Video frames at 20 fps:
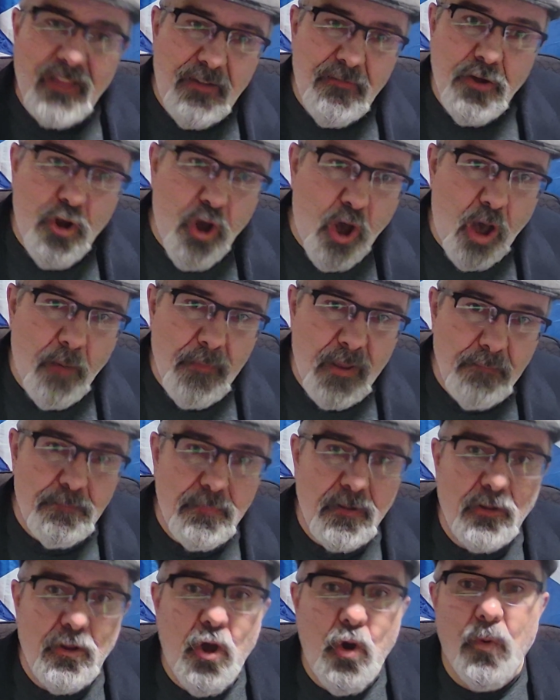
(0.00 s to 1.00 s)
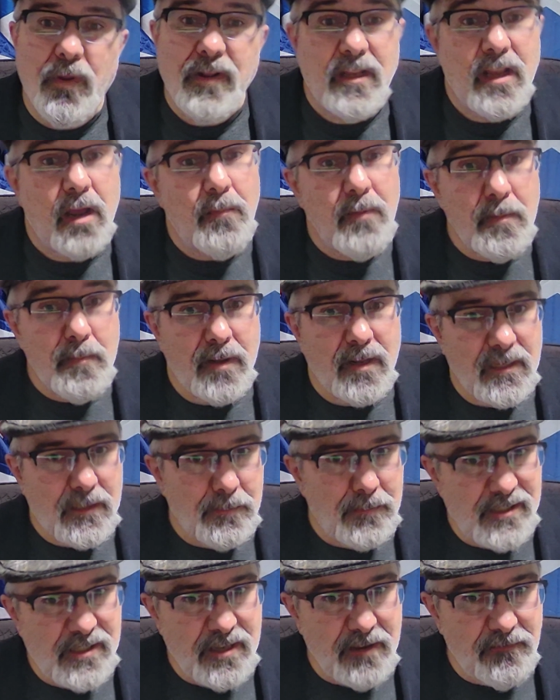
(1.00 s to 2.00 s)
a comment below and tell me about a
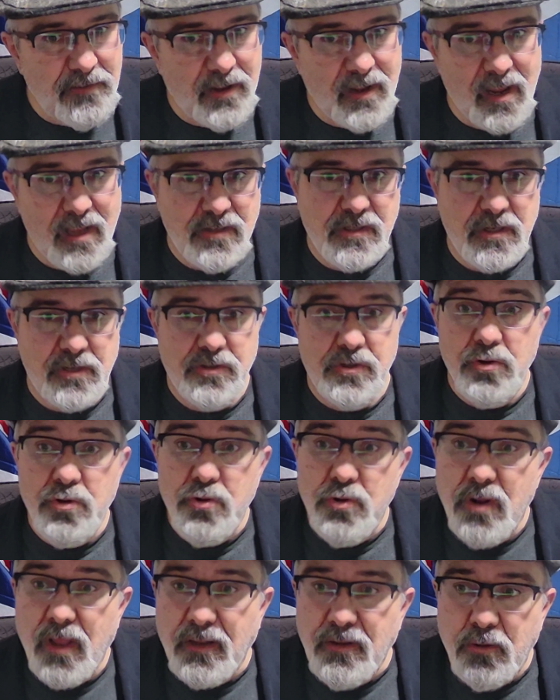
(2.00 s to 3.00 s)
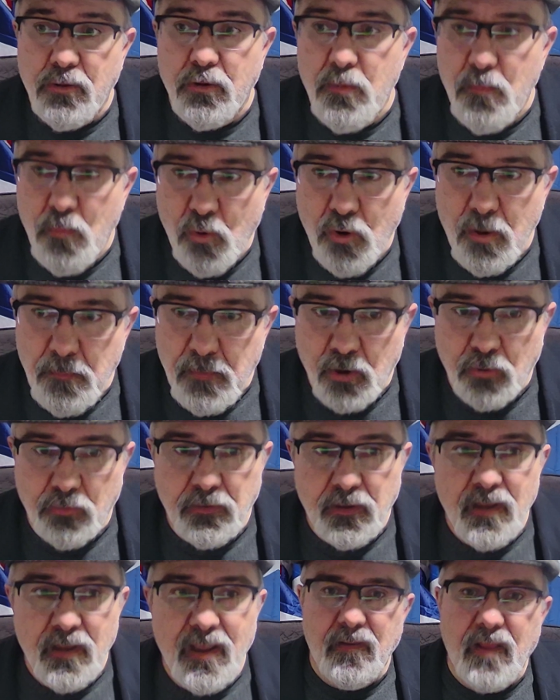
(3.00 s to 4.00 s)
specific ancestor you'd like to learn more about.
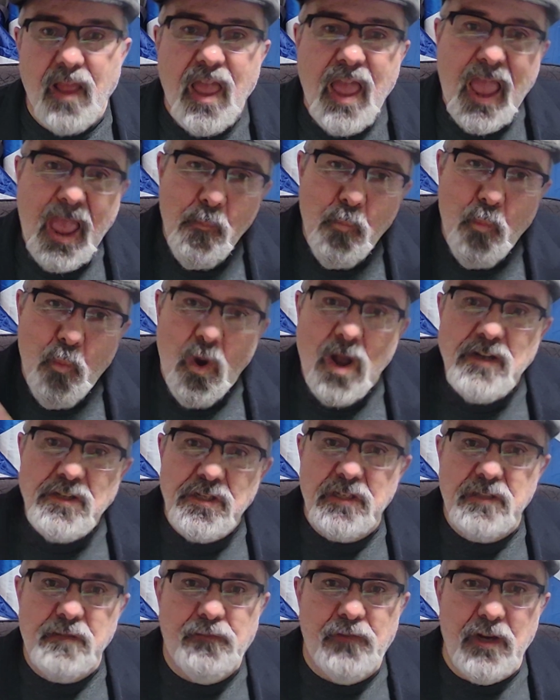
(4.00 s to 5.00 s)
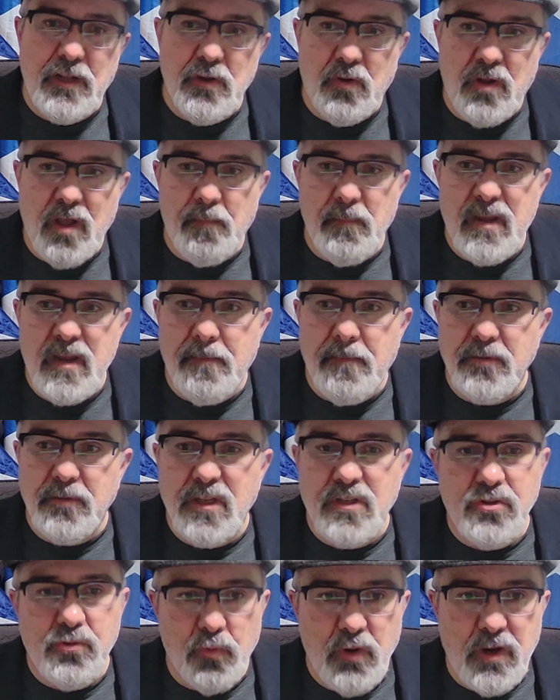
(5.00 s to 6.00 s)
And watch this video coming up on the
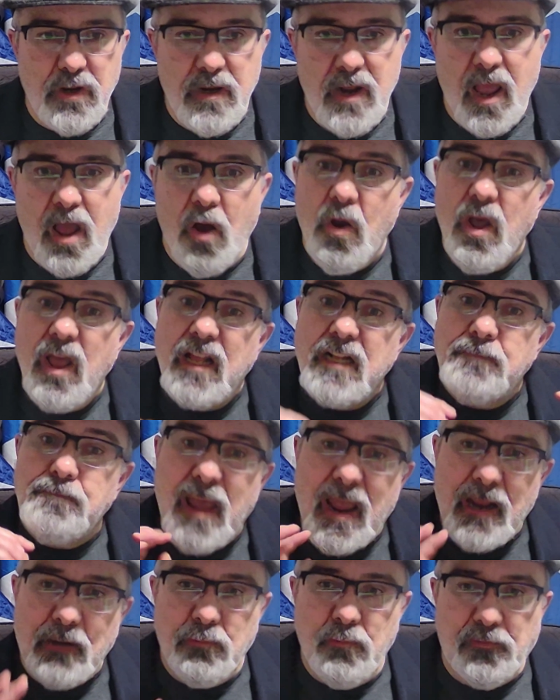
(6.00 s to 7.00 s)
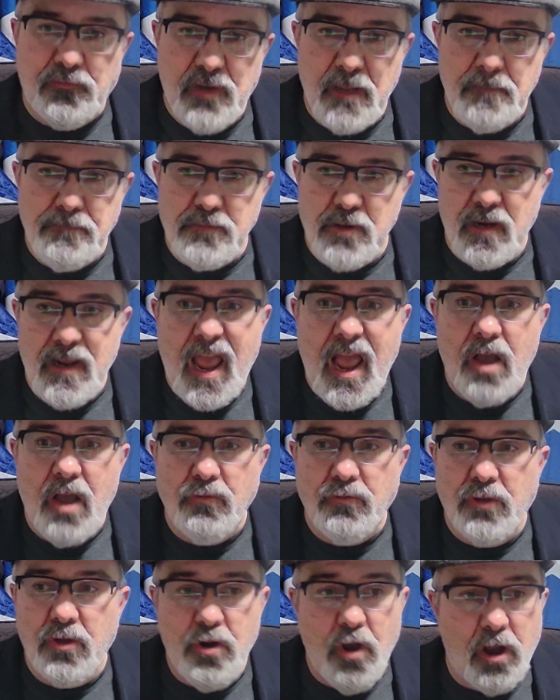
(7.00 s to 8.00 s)
screen now. It's packed with tips on how
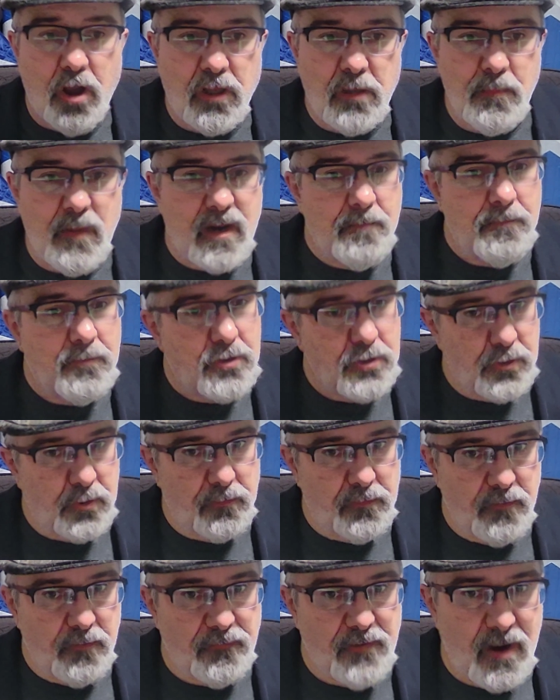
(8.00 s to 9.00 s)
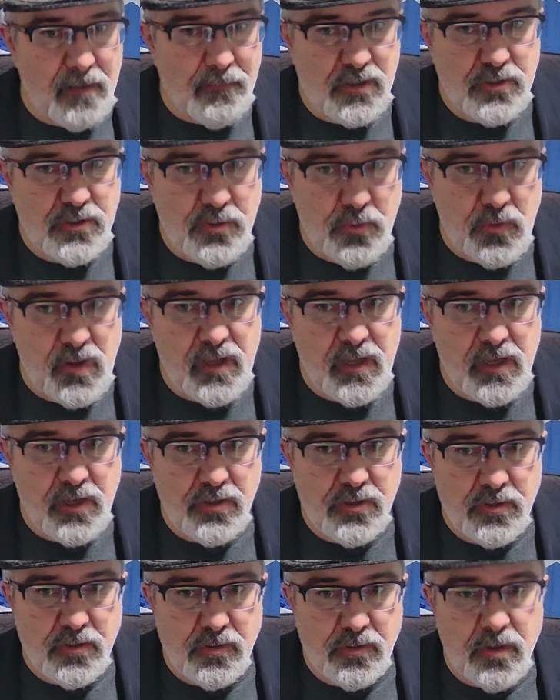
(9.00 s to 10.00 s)
to document and preserve your family's unique
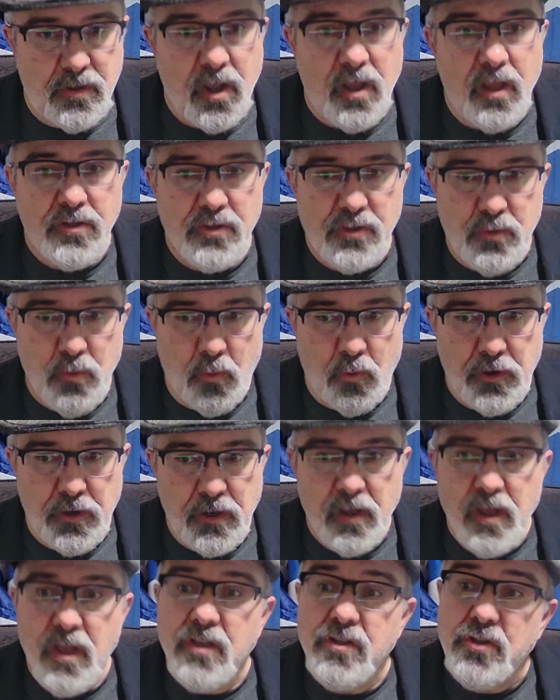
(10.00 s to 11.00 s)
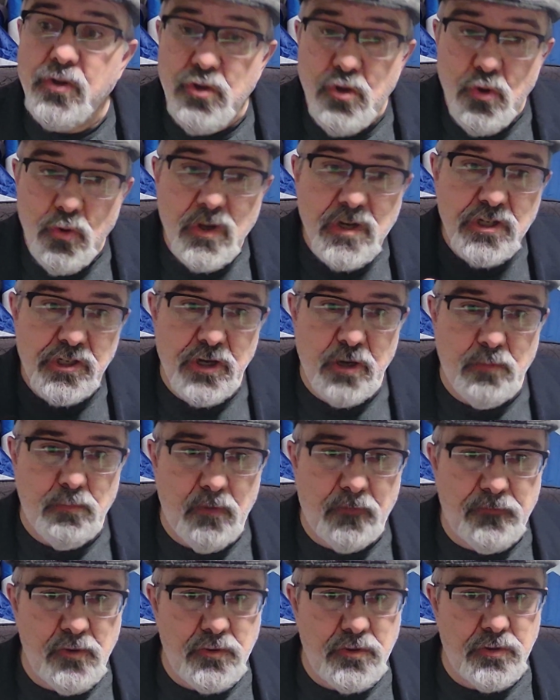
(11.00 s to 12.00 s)
story so you can share it with
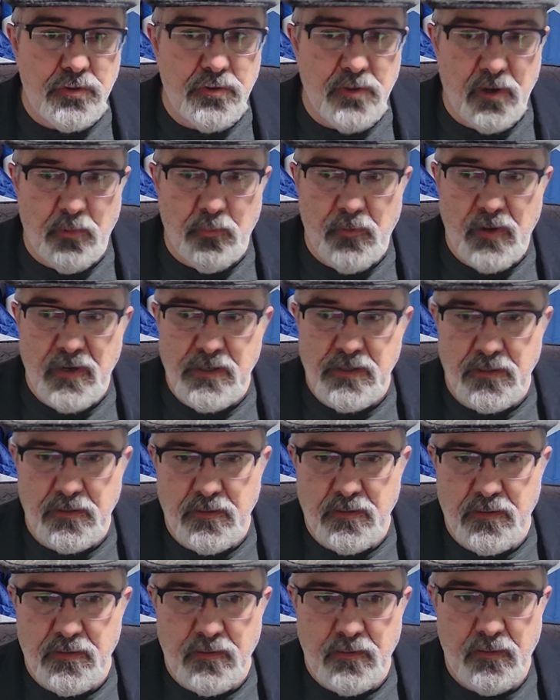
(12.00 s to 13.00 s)
future generations.